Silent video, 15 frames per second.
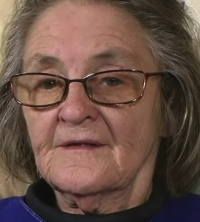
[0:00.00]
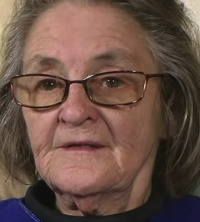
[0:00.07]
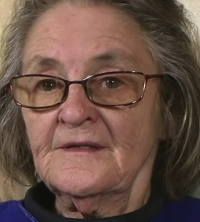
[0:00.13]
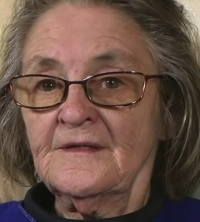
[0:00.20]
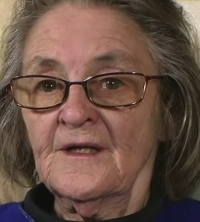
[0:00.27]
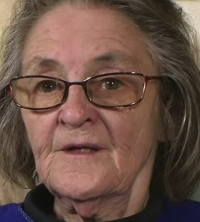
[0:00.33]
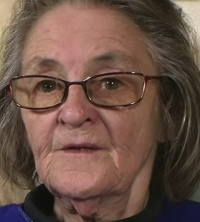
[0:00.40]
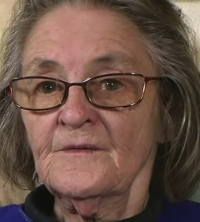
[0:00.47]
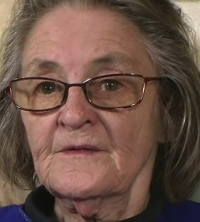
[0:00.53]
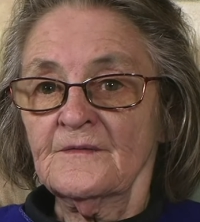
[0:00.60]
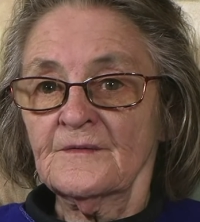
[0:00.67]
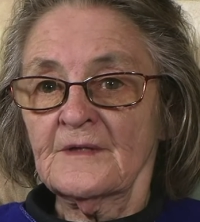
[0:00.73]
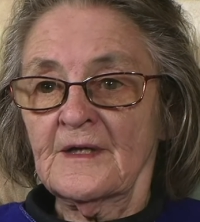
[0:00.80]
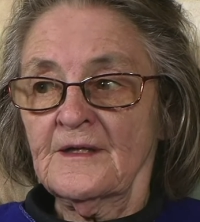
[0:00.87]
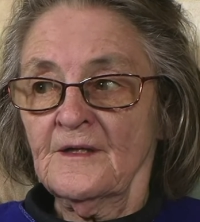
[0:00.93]
you know,
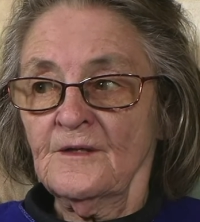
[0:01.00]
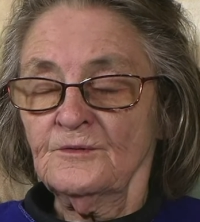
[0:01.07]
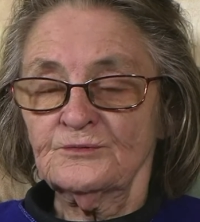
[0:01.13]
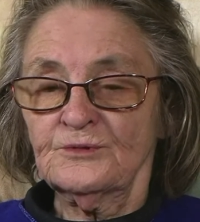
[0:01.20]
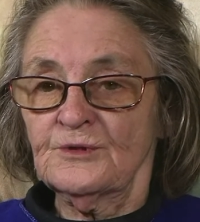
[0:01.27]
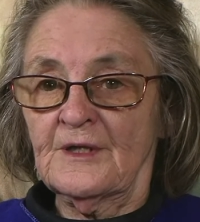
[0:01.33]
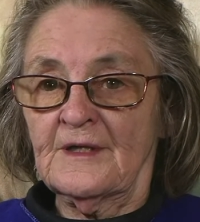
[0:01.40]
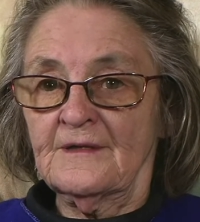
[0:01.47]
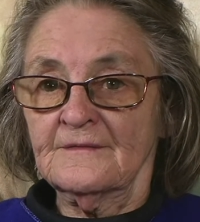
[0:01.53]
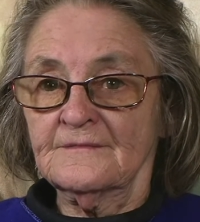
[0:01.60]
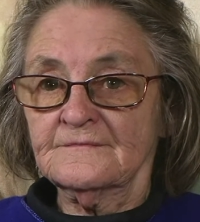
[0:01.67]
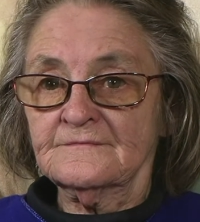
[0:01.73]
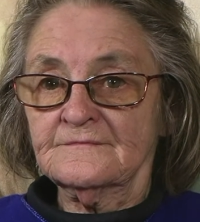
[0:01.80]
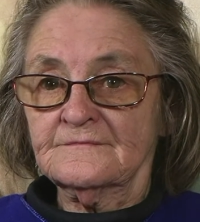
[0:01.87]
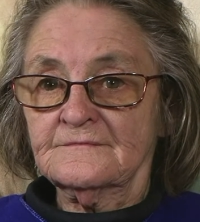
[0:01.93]
they altered it.
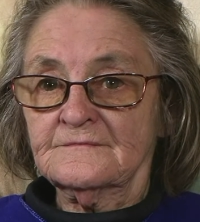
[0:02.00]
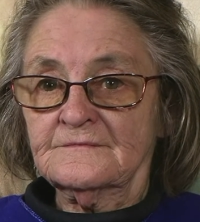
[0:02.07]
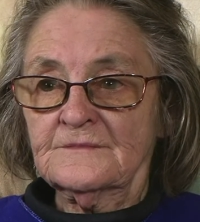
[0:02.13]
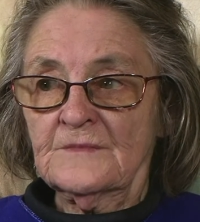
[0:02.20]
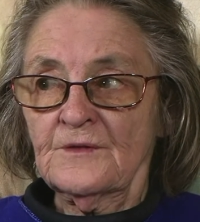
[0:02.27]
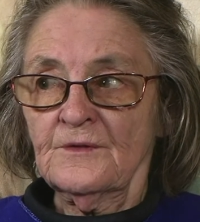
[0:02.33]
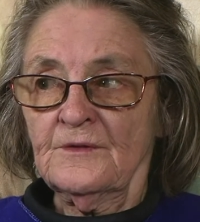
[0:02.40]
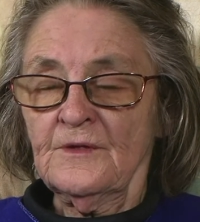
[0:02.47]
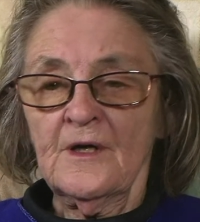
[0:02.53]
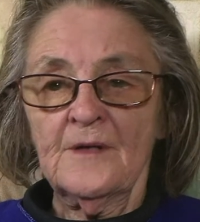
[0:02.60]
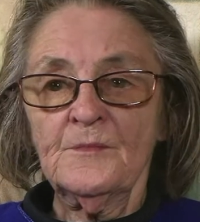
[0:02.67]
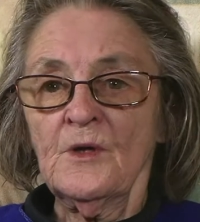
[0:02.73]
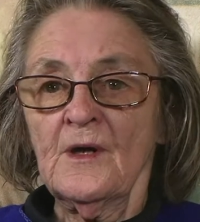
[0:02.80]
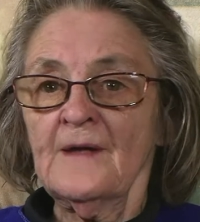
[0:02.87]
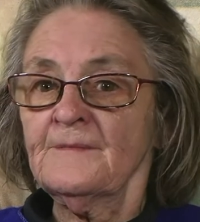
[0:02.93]
I don't know.
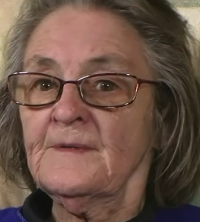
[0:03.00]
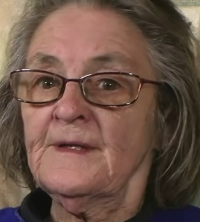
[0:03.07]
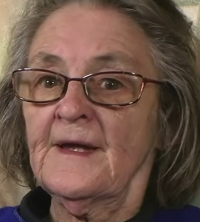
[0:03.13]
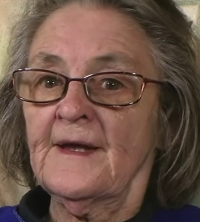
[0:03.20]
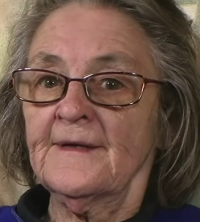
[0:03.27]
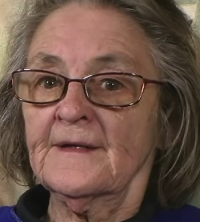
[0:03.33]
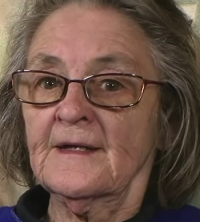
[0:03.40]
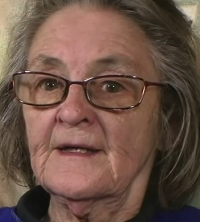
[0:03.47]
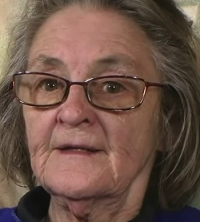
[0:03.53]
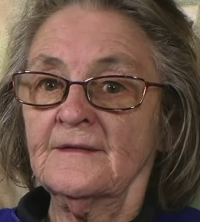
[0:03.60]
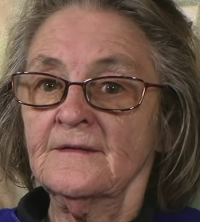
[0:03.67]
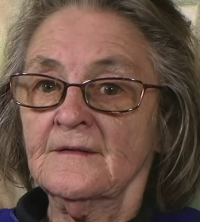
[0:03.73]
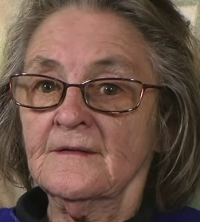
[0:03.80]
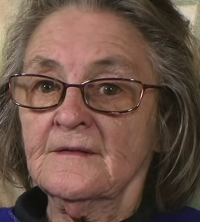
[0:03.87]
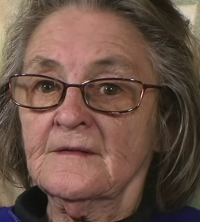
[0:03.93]
I'm not having that
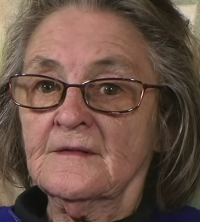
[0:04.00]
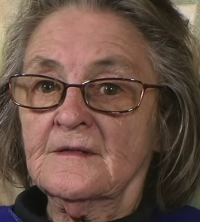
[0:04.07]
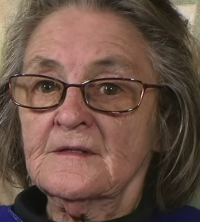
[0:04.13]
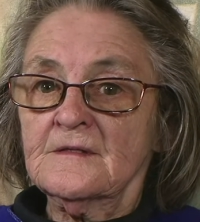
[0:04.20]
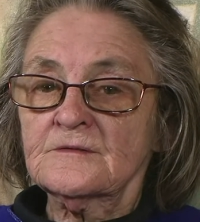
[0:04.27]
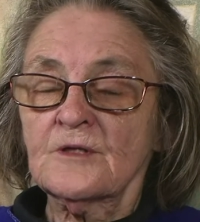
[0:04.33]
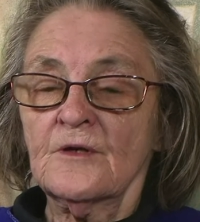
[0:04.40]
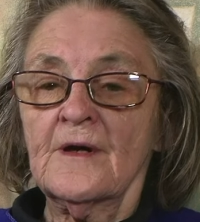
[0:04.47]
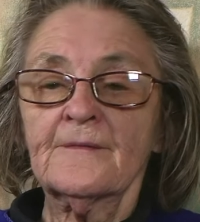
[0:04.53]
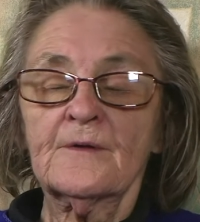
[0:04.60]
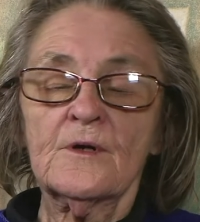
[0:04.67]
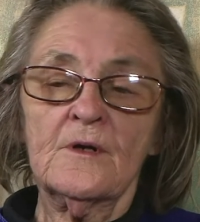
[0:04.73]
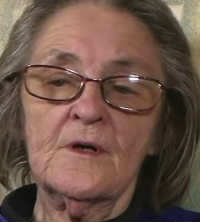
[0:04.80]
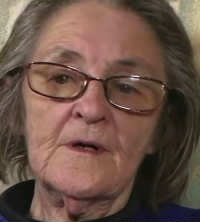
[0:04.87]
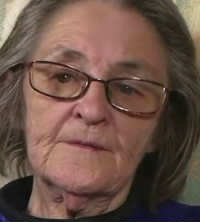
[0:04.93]
again. So I've
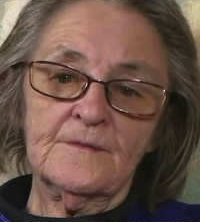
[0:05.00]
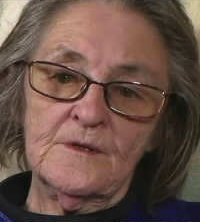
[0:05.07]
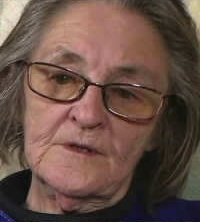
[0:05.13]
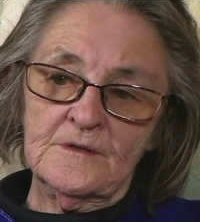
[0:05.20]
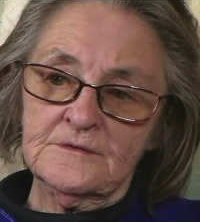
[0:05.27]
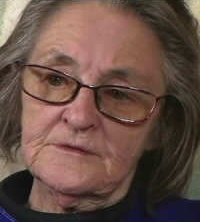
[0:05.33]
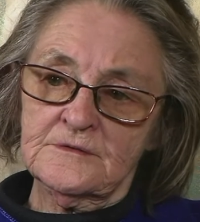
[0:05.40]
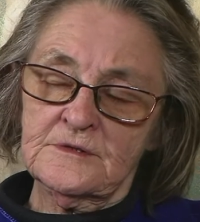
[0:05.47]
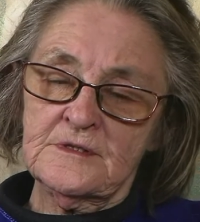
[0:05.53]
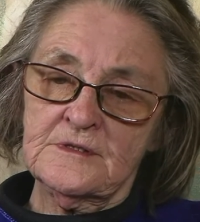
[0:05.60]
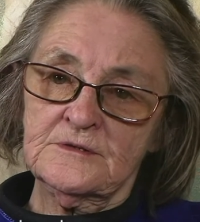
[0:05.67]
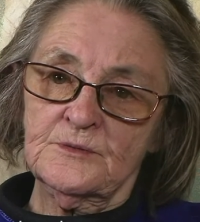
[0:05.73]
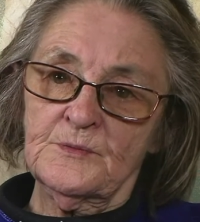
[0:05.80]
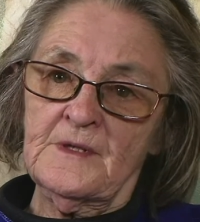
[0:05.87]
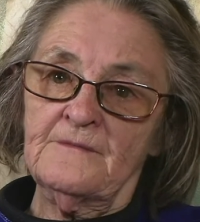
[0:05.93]
got a dear
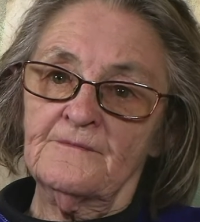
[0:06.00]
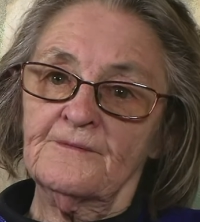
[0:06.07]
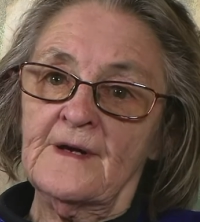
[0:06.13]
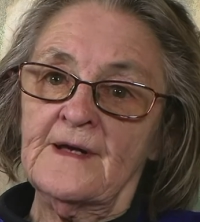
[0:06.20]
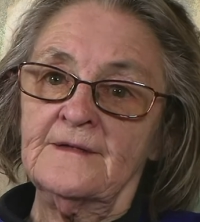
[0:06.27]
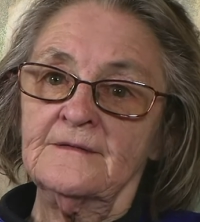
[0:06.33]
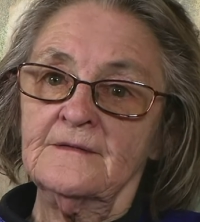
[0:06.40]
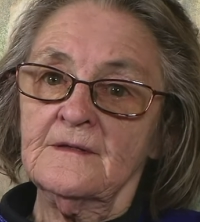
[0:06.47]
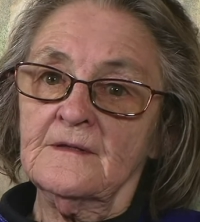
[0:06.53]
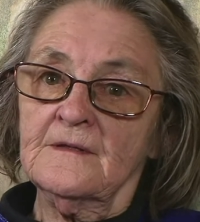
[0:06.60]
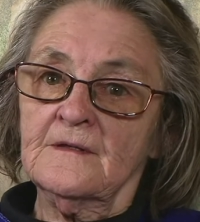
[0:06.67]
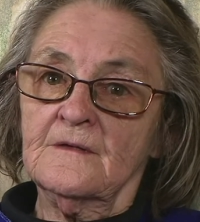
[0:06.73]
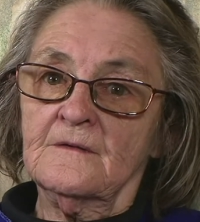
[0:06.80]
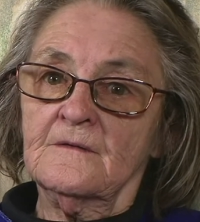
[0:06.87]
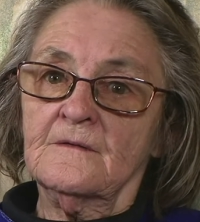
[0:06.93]
sweet friend,
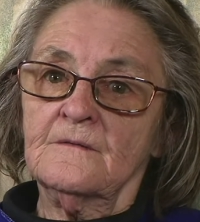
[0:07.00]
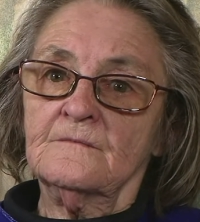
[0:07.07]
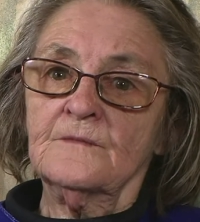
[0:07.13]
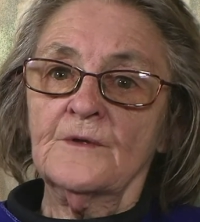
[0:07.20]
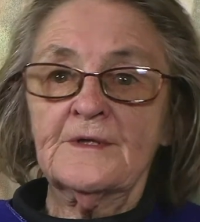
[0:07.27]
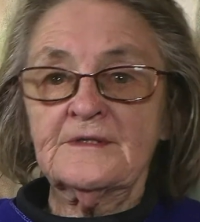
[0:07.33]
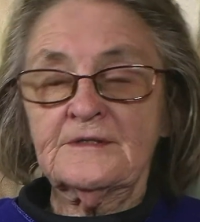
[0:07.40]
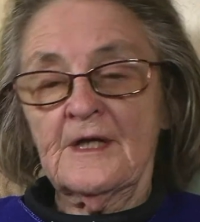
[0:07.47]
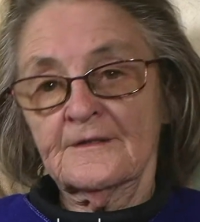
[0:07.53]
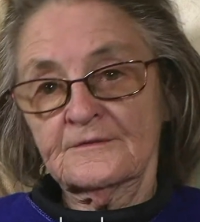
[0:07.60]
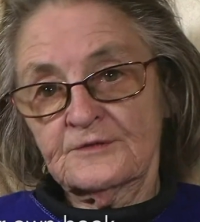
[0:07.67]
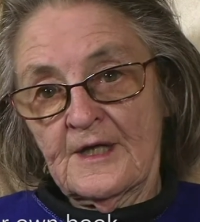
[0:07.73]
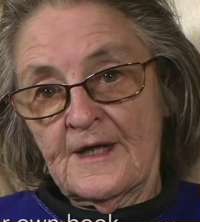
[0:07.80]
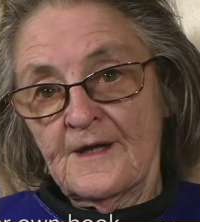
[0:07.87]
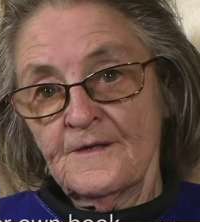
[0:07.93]
Ronnie
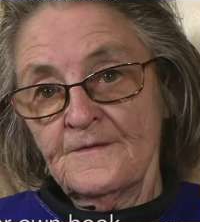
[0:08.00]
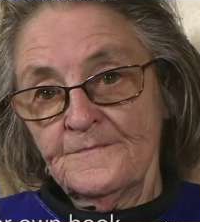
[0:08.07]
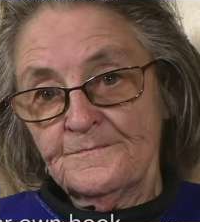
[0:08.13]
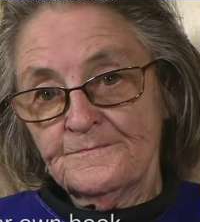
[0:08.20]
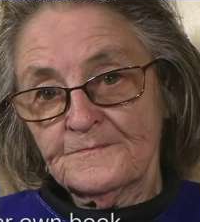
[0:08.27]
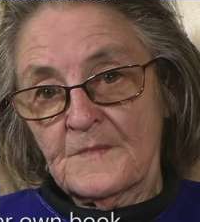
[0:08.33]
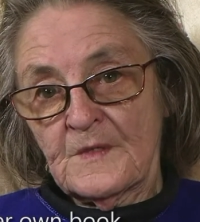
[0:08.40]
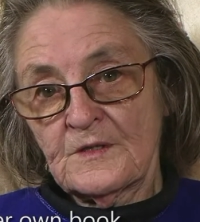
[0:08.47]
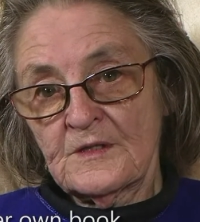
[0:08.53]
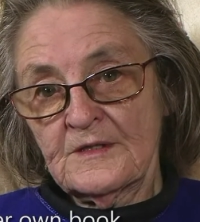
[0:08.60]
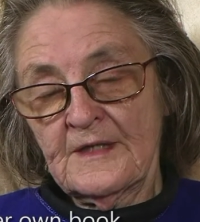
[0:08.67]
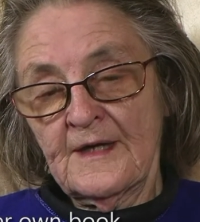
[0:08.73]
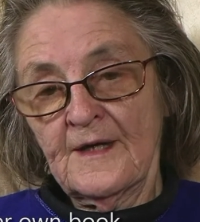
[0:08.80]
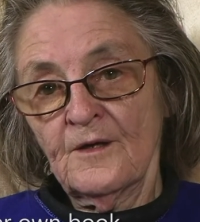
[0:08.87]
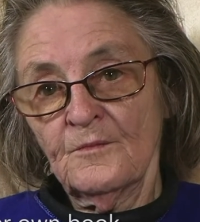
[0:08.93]
Dugdale. He's
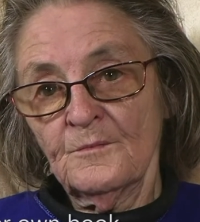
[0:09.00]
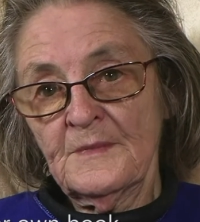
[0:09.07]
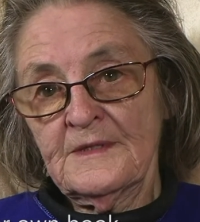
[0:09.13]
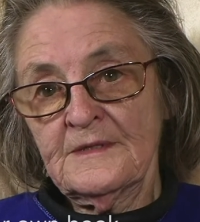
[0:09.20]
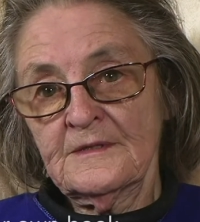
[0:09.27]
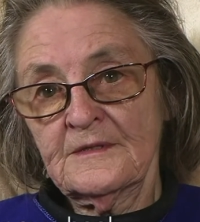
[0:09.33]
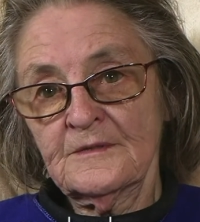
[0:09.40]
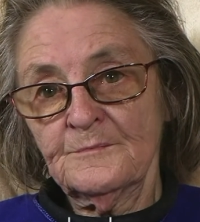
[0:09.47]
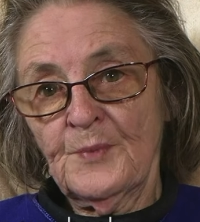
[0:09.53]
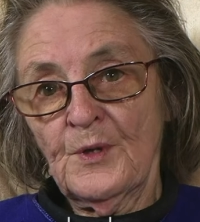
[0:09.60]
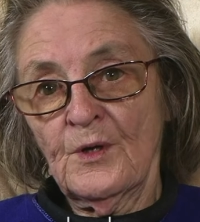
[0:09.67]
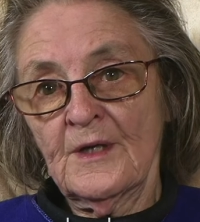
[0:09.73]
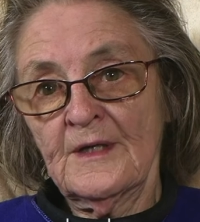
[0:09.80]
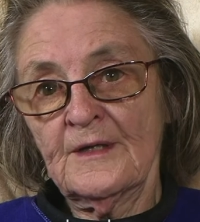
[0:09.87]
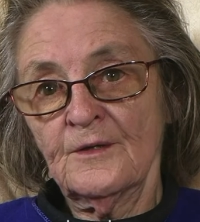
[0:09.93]
going to help me
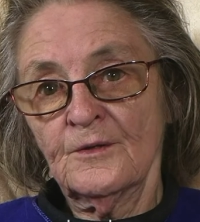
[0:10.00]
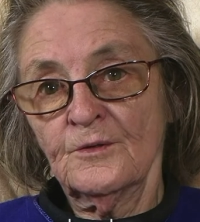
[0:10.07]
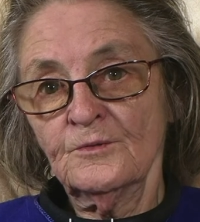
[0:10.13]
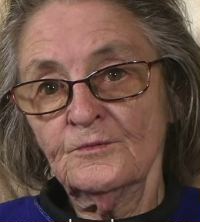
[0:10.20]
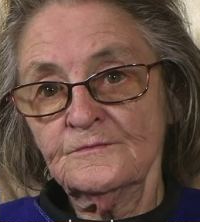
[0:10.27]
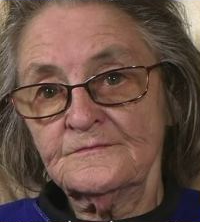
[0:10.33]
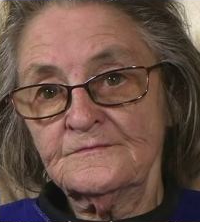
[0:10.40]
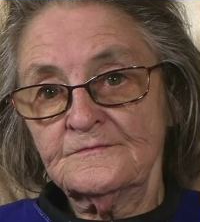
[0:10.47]
compile it all.